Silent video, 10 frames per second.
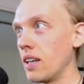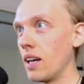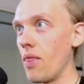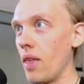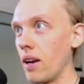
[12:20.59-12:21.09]

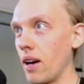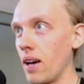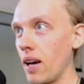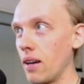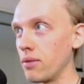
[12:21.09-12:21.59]
and then I
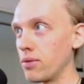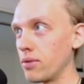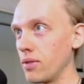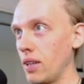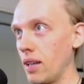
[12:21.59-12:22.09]
have